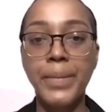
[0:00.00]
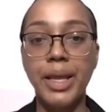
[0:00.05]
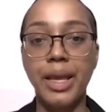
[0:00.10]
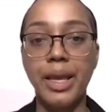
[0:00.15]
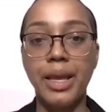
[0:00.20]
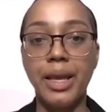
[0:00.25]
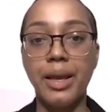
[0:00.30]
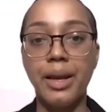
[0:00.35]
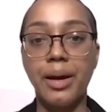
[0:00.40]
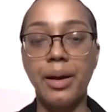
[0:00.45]

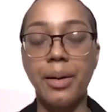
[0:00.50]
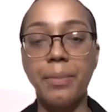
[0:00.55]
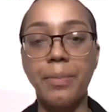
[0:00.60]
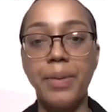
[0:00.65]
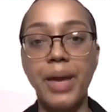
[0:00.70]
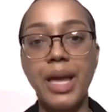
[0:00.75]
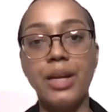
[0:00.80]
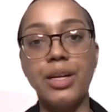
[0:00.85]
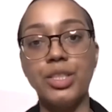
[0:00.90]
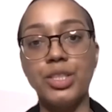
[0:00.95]
and
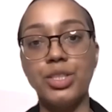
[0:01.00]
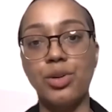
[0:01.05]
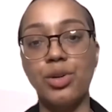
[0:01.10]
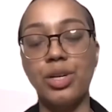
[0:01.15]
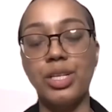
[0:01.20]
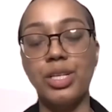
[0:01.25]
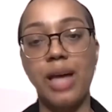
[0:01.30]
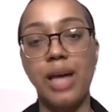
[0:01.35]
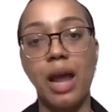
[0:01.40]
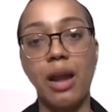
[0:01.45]
paying
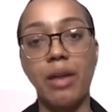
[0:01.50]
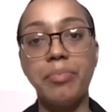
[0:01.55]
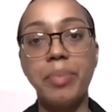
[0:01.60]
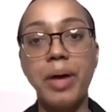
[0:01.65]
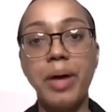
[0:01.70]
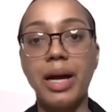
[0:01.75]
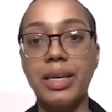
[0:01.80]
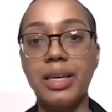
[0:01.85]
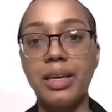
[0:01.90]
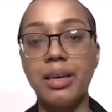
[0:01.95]
insurance out of
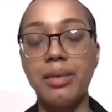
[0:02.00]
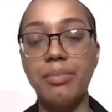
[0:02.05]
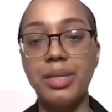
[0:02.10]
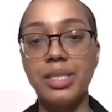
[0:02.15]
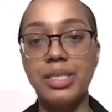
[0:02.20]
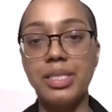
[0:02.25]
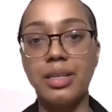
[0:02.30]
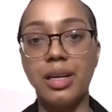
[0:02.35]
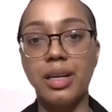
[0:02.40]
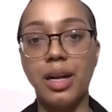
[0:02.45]
pocket and
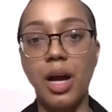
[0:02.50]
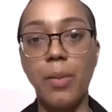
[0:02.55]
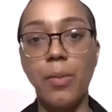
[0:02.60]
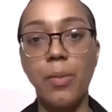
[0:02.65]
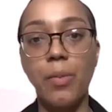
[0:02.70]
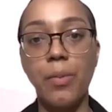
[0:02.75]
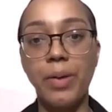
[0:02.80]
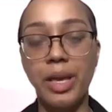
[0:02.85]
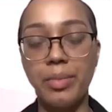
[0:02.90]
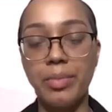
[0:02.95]
missing a
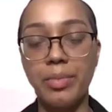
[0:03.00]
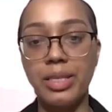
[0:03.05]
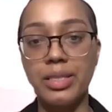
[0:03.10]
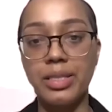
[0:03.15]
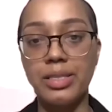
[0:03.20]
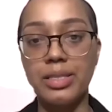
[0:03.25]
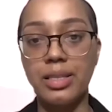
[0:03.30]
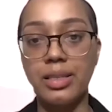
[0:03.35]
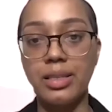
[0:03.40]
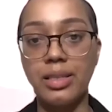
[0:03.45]
couple
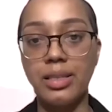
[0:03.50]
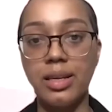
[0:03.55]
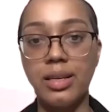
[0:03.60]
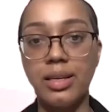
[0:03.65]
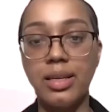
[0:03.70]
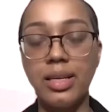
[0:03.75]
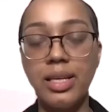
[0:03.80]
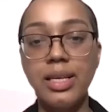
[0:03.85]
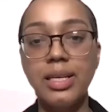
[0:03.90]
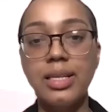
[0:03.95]
payments, and
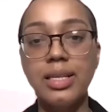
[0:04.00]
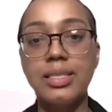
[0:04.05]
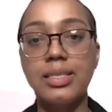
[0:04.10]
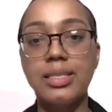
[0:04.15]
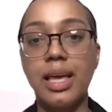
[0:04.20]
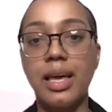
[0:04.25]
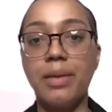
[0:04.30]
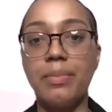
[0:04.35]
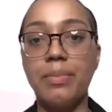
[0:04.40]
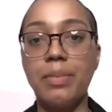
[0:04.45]
then
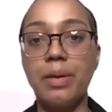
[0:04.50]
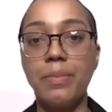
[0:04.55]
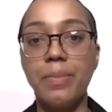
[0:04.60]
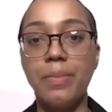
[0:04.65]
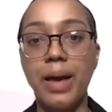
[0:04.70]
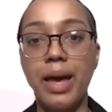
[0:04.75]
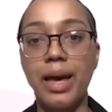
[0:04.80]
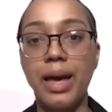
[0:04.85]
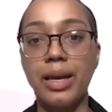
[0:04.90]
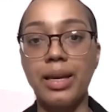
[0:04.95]
setting me
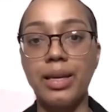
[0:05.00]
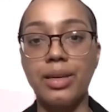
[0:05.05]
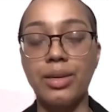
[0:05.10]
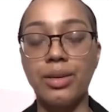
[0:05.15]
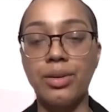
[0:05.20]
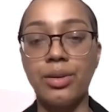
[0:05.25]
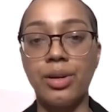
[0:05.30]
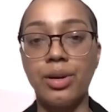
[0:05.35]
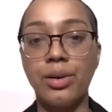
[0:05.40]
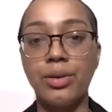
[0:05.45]
back,
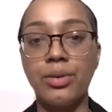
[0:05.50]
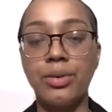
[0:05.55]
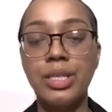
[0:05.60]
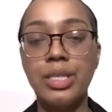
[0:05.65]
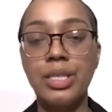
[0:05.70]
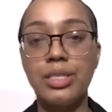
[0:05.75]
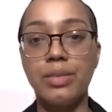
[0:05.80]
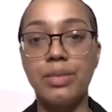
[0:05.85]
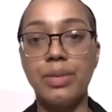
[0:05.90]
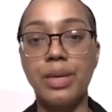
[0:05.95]

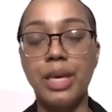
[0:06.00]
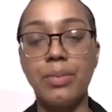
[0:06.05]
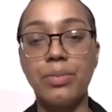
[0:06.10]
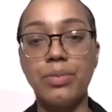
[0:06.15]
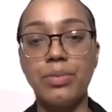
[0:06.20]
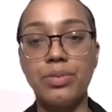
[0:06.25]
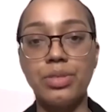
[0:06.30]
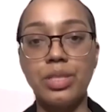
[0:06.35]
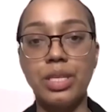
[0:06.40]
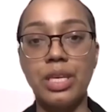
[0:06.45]
to be
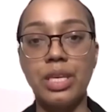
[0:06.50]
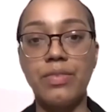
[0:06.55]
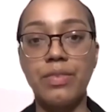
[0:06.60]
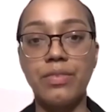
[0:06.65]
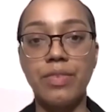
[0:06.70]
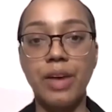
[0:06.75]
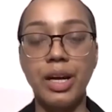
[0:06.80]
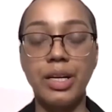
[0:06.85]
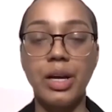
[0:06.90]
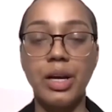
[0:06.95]
able to even
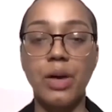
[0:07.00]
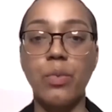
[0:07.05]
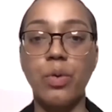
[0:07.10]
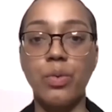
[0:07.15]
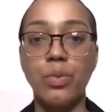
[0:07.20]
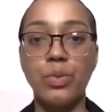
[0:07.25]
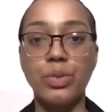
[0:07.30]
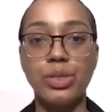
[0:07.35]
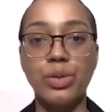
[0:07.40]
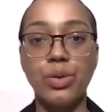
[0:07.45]
find out
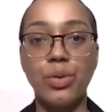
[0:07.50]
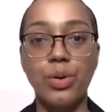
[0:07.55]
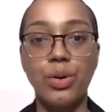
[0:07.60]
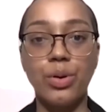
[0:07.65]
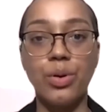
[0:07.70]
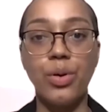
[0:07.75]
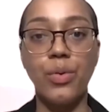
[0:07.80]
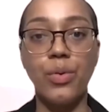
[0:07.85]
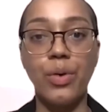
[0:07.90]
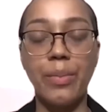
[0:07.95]
what was
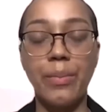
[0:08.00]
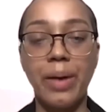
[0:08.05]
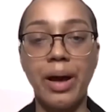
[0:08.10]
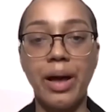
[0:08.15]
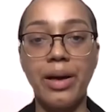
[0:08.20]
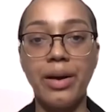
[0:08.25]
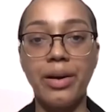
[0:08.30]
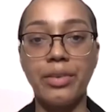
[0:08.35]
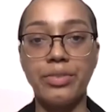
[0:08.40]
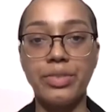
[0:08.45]
going on with my
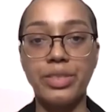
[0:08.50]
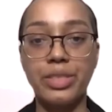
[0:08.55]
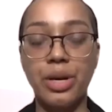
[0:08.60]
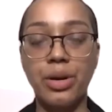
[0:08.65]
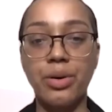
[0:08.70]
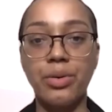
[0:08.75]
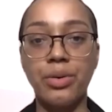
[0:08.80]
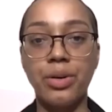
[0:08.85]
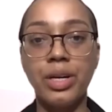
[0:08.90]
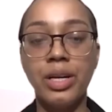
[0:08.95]
health.
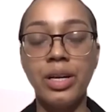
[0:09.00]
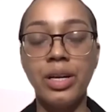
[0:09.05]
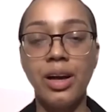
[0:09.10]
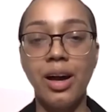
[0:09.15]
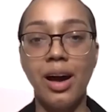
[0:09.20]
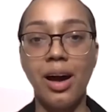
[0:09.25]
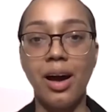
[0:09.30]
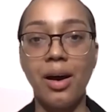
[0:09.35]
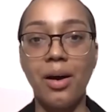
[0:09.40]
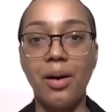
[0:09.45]
So
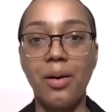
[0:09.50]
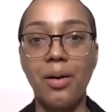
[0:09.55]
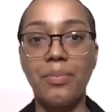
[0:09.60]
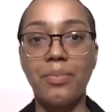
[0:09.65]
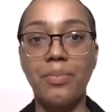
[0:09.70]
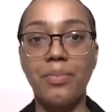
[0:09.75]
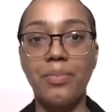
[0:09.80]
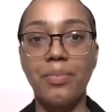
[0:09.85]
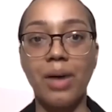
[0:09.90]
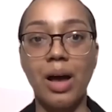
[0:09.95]

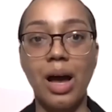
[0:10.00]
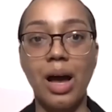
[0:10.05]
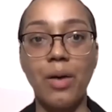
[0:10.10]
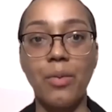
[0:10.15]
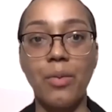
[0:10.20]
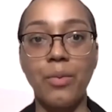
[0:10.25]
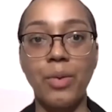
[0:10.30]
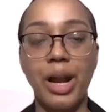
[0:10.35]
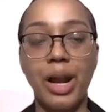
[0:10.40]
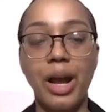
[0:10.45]

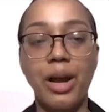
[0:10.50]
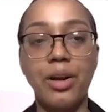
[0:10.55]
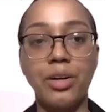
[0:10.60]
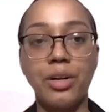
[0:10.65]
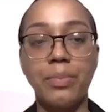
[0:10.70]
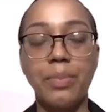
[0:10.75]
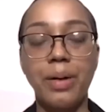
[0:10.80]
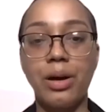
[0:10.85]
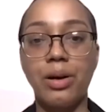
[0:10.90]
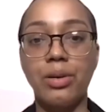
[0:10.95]
when I heard
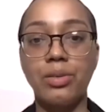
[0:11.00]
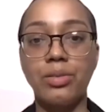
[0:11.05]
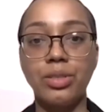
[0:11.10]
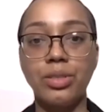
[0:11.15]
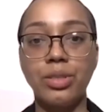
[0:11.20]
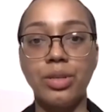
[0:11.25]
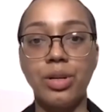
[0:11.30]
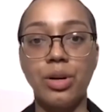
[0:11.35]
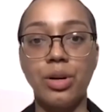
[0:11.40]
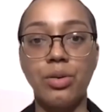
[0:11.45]
about,
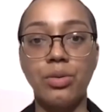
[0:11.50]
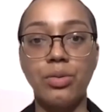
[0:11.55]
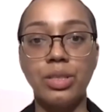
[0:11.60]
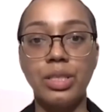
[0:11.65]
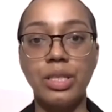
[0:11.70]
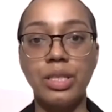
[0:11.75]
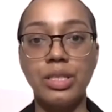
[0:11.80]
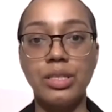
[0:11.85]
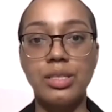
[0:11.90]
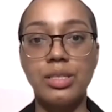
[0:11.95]

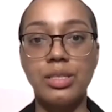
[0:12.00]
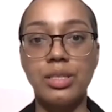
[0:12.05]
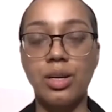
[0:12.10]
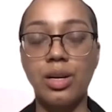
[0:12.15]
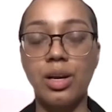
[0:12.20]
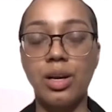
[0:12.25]
this